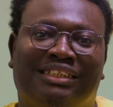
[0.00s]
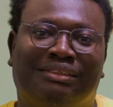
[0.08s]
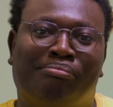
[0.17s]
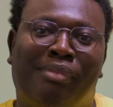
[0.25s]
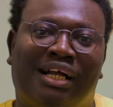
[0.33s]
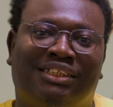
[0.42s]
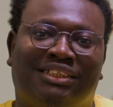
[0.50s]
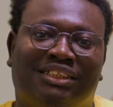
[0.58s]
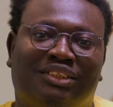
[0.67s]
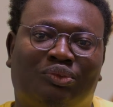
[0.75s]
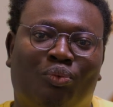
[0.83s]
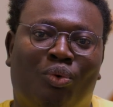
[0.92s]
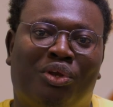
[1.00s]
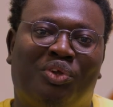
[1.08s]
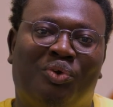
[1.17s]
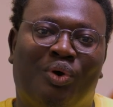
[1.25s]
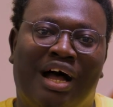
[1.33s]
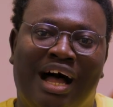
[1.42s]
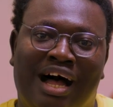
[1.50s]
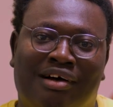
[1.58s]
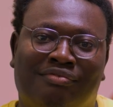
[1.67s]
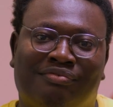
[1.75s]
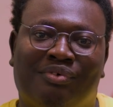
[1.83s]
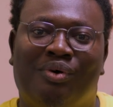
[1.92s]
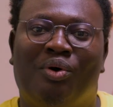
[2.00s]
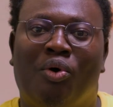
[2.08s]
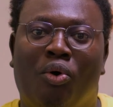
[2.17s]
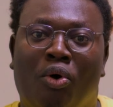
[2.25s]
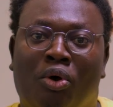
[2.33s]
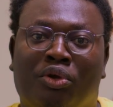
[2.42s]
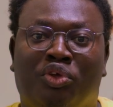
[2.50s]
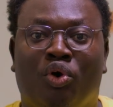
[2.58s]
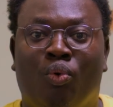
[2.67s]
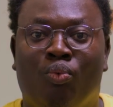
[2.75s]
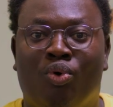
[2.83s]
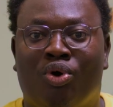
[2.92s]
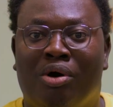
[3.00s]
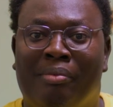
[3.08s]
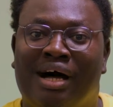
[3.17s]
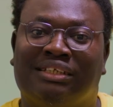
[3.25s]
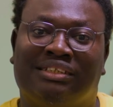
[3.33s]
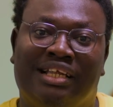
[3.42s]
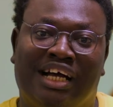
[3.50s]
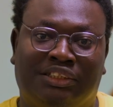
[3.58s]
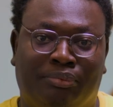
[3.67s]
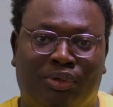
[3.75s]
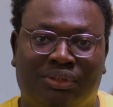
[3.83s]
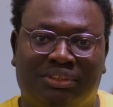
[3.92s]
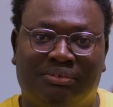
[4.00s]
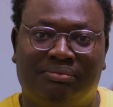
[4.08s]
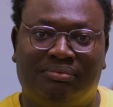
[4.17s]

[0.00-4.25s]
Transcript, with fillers: this matches what you have on your WooCommerce dashboard.